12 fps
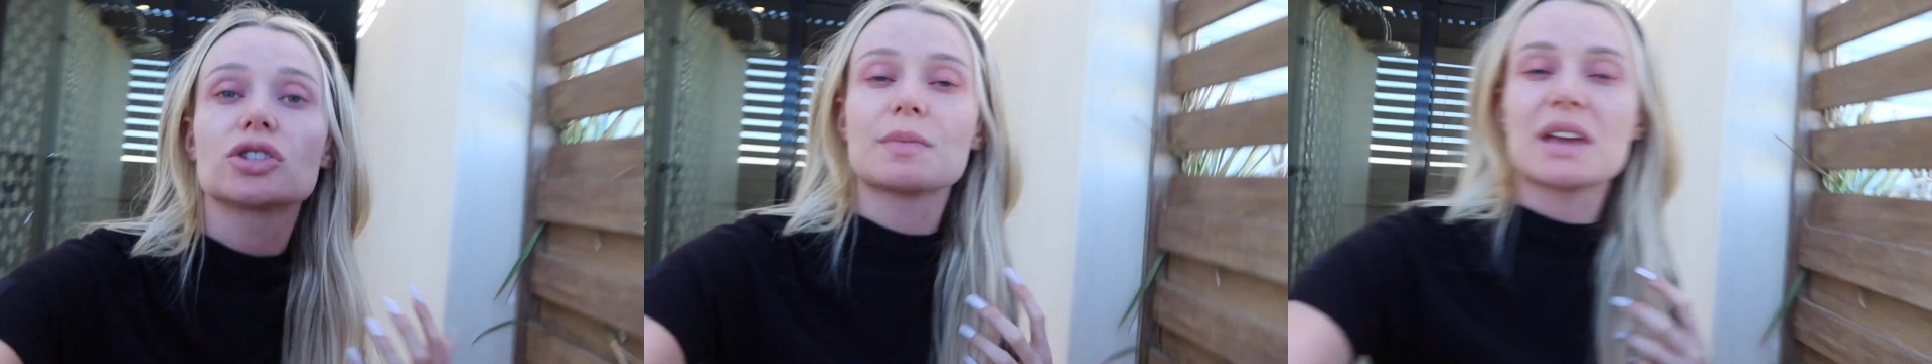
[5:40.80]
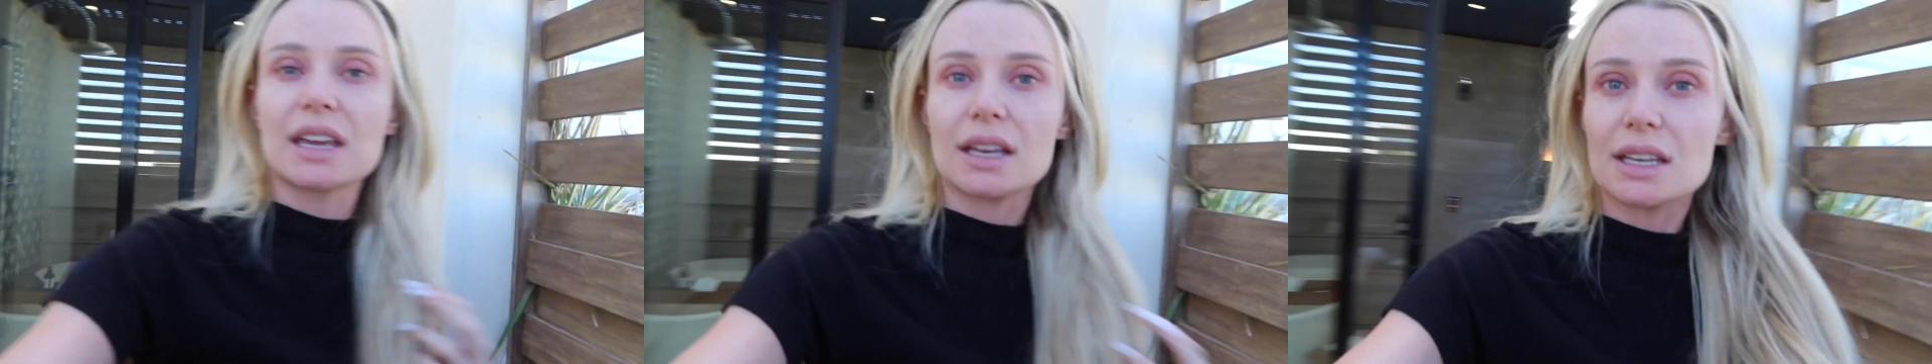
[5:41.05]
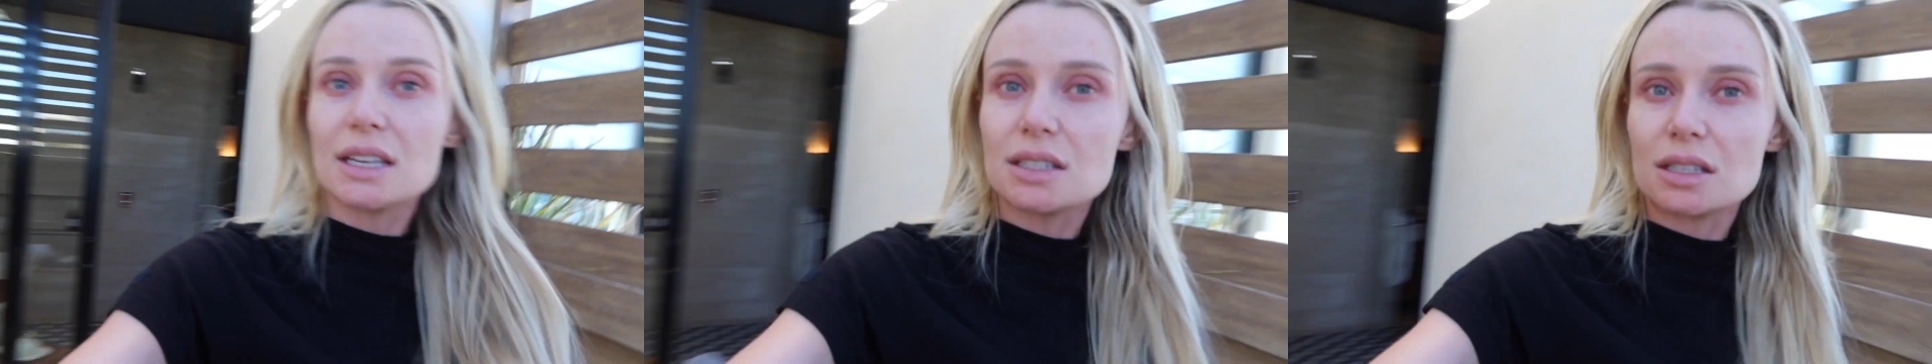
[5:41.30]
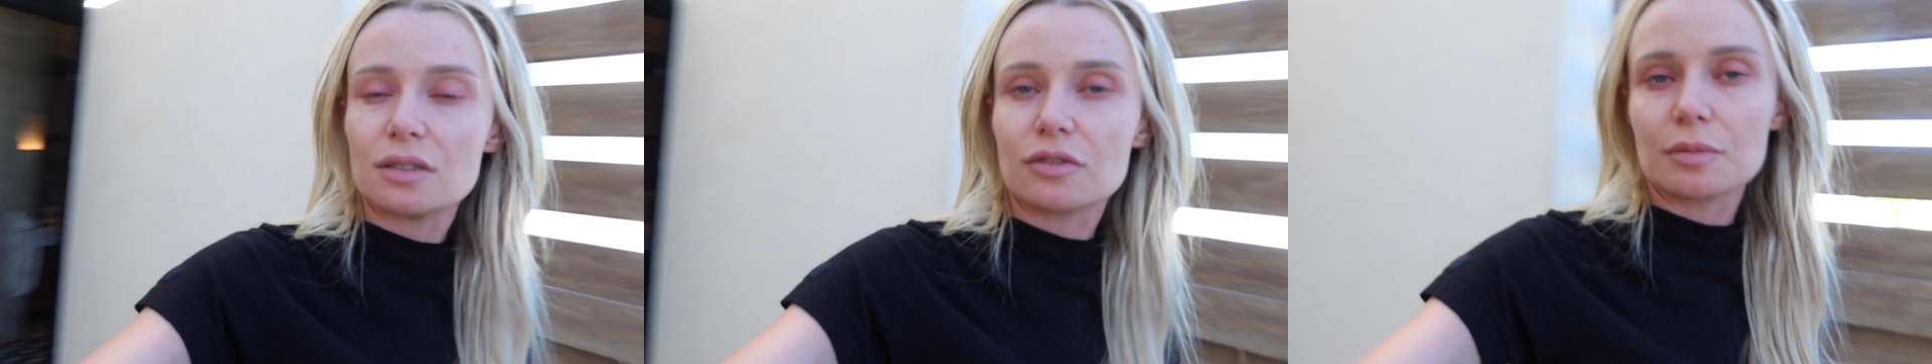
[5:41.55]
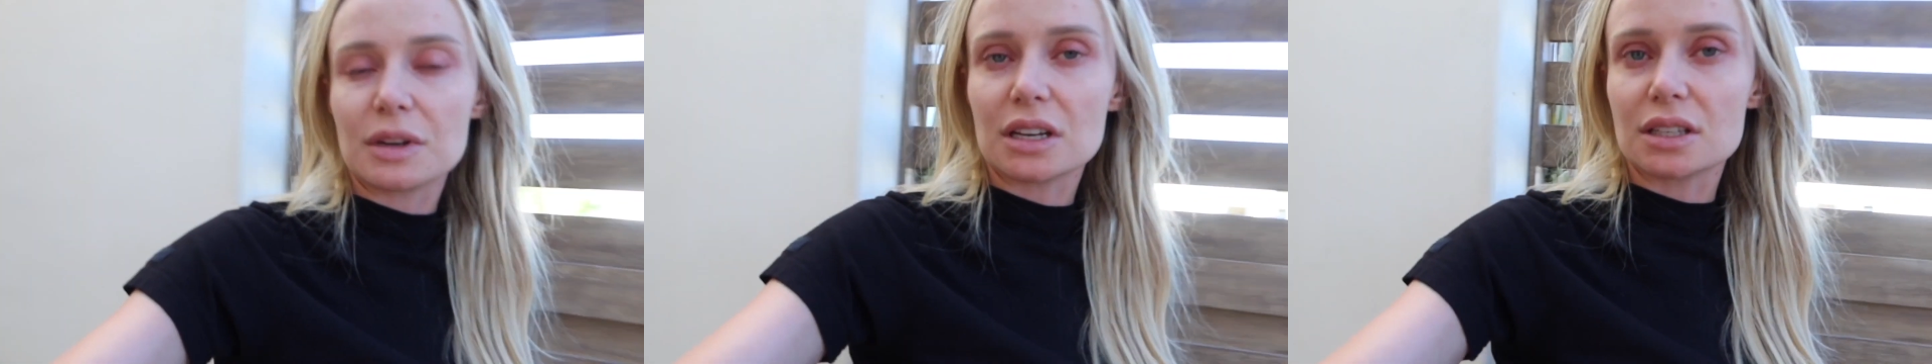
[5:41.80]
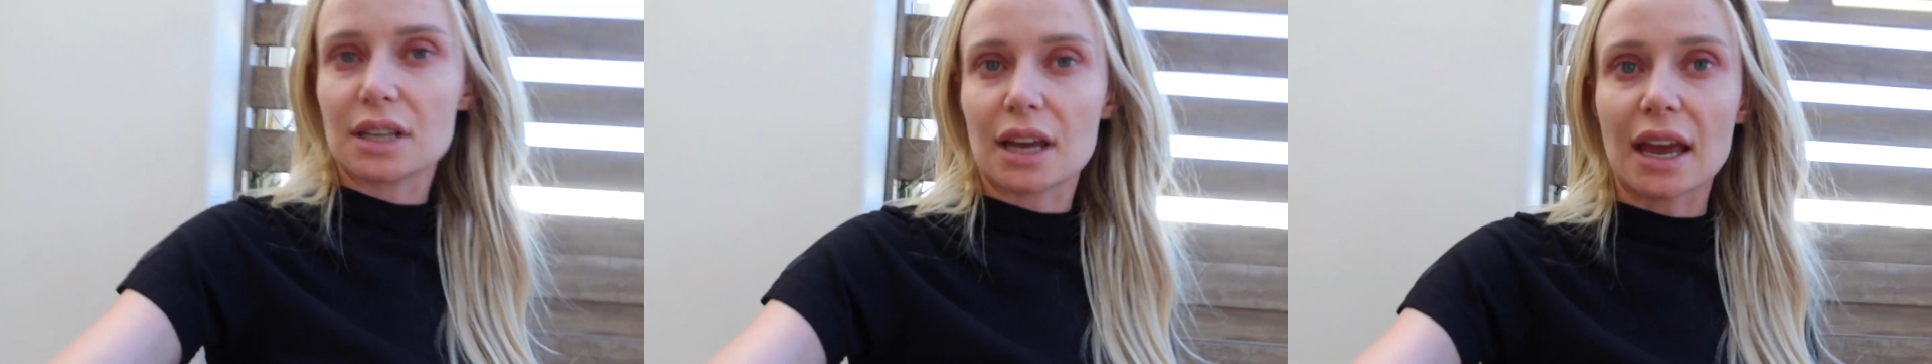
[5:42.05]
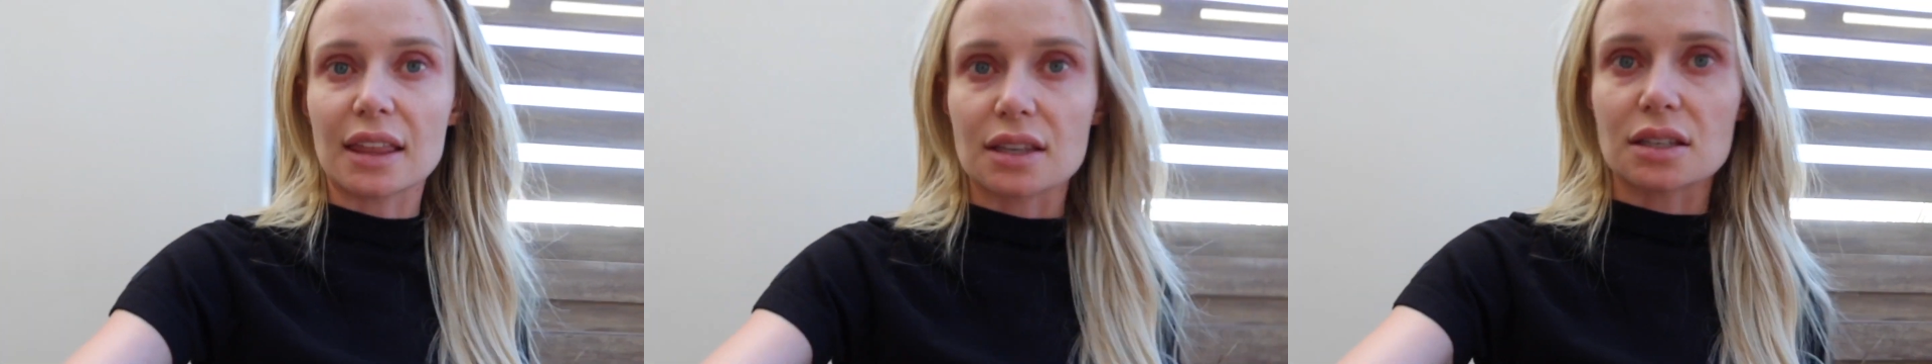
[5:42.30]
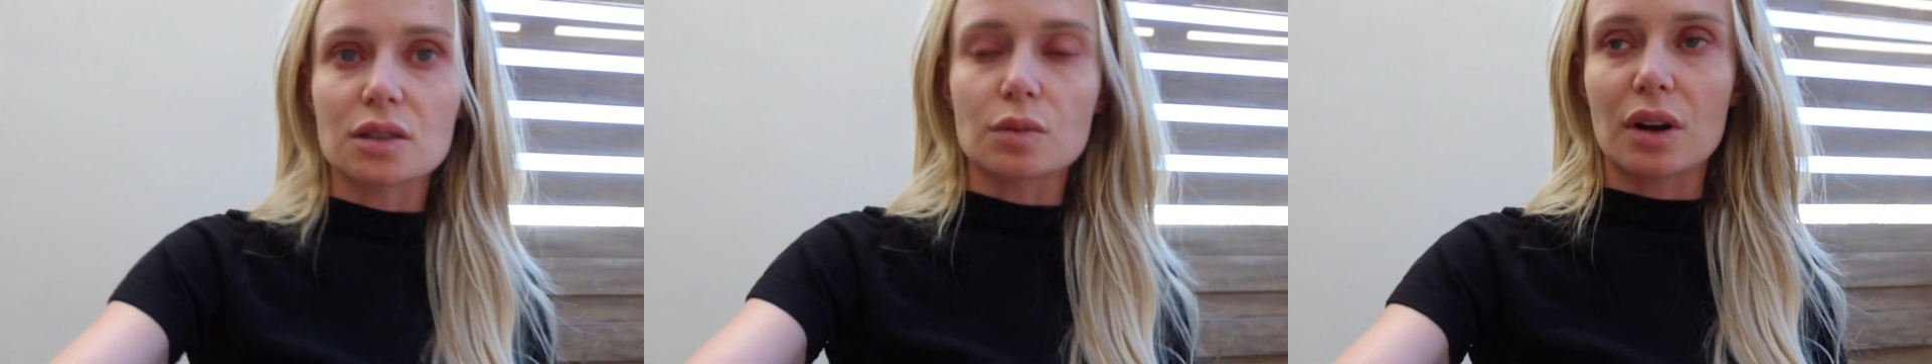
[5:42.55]
just make it easy for me to say, hey,
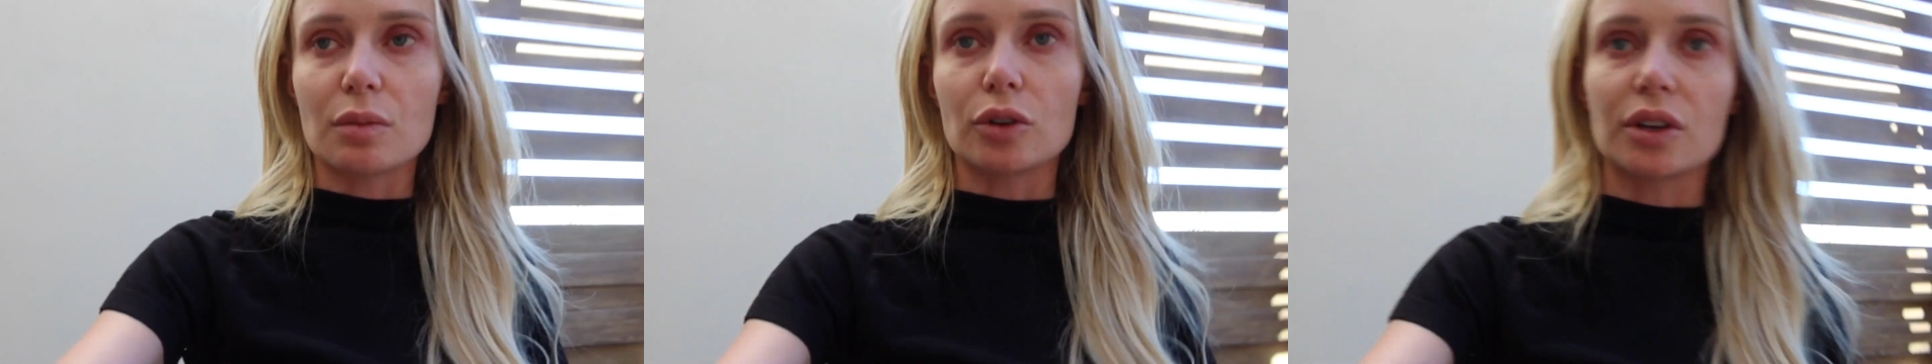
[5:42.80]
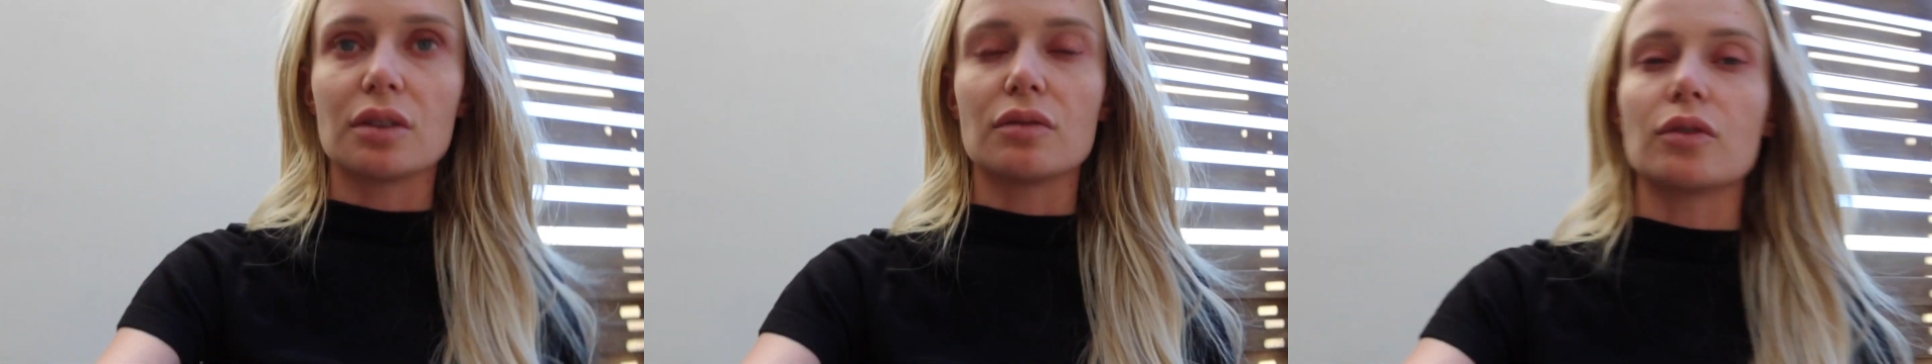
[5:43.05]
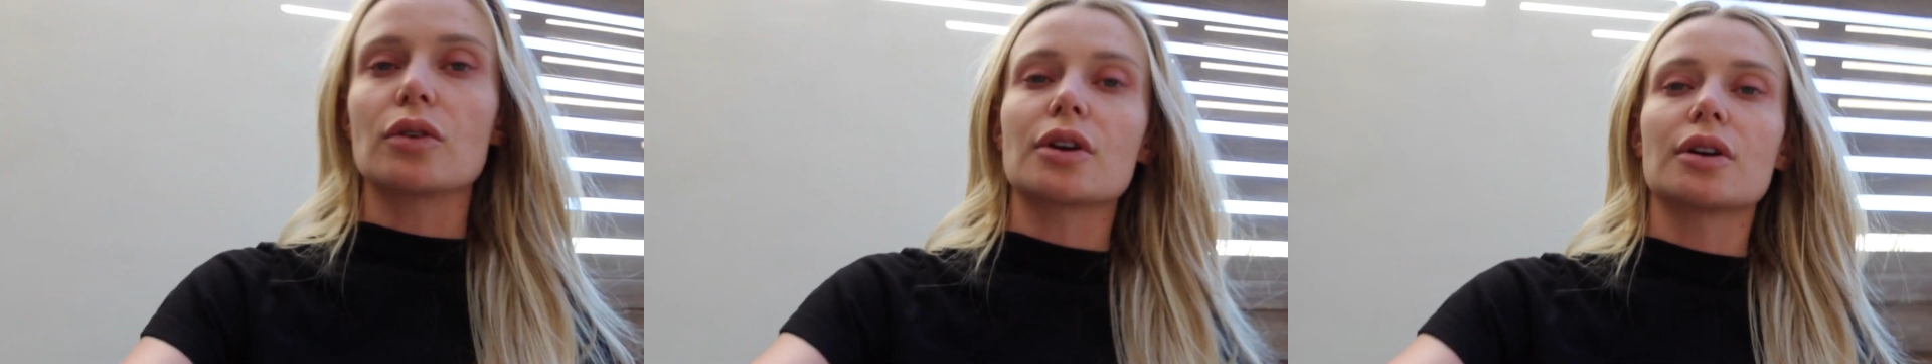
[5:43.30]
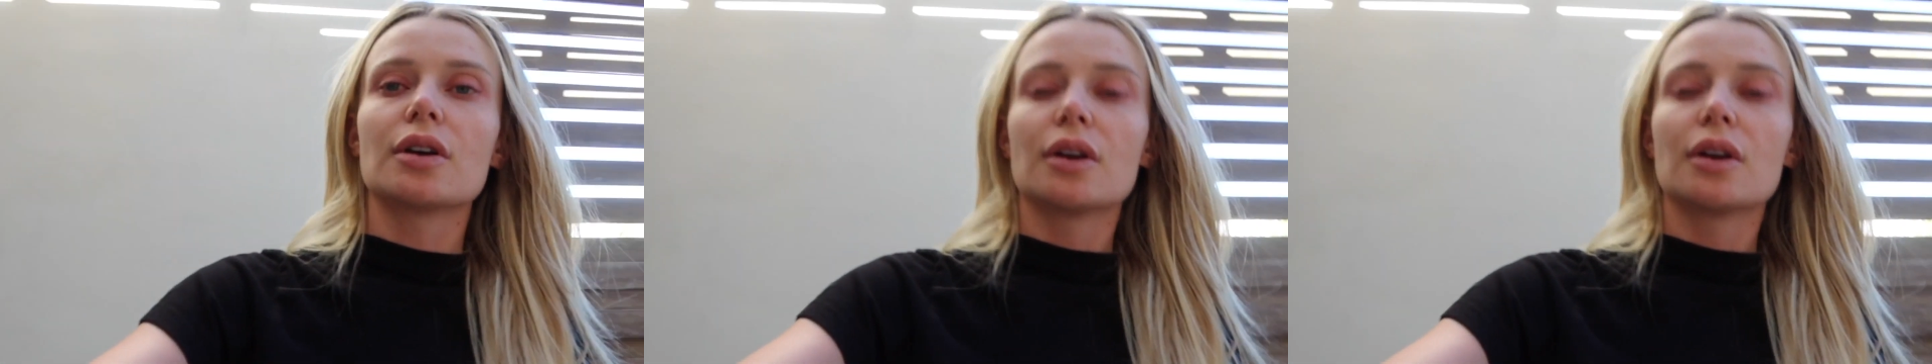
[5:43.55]
this is what I'm looking for.